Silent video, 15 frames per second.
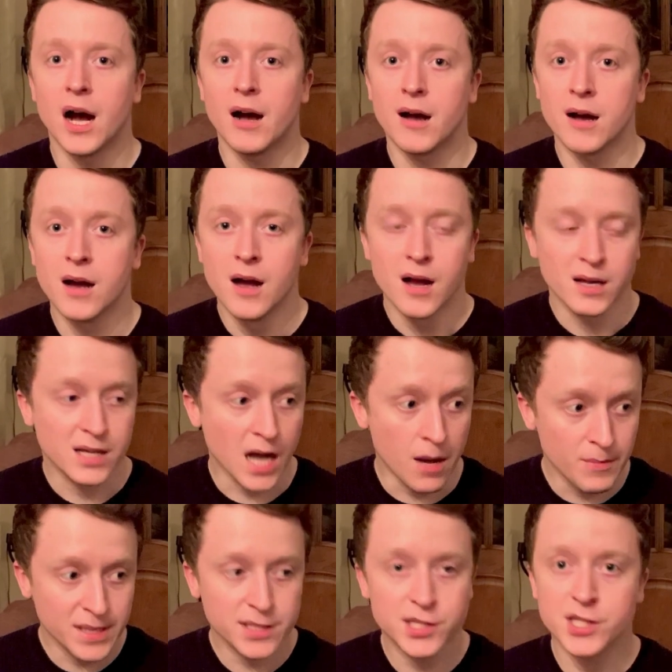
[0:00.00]
are
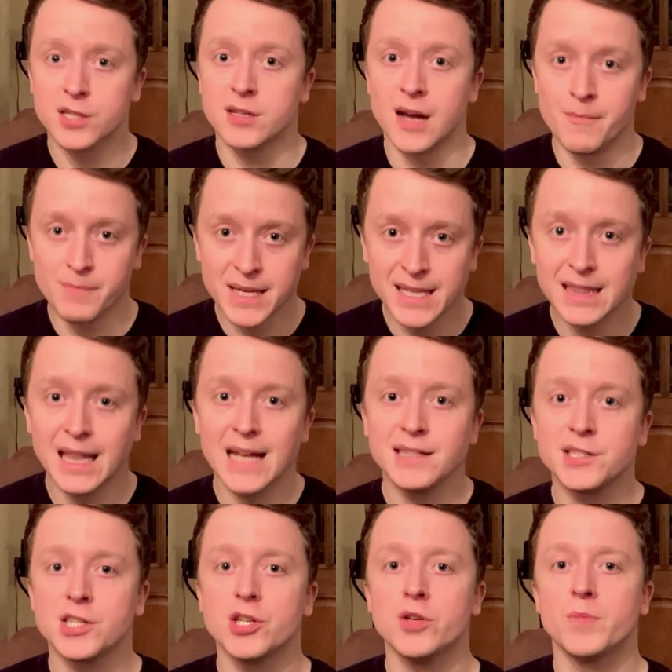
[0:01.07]
coming to and being led
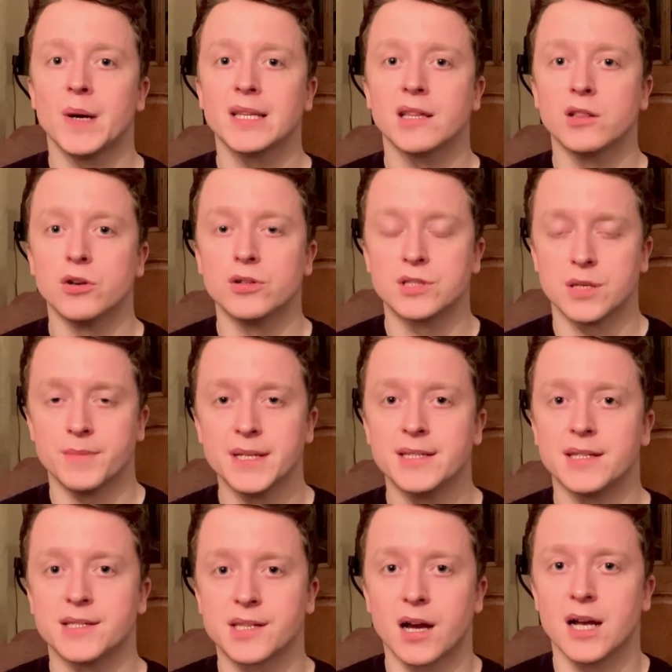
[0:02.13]
to you by the Lord to be
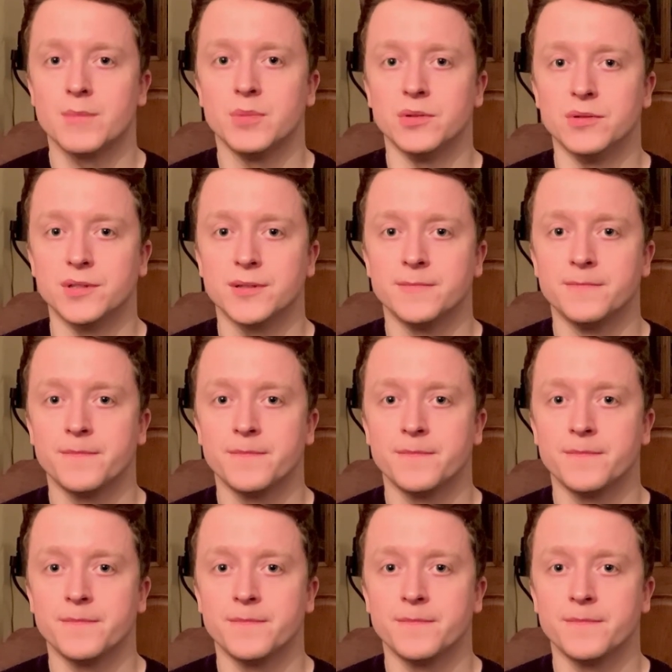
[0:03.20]
discipled.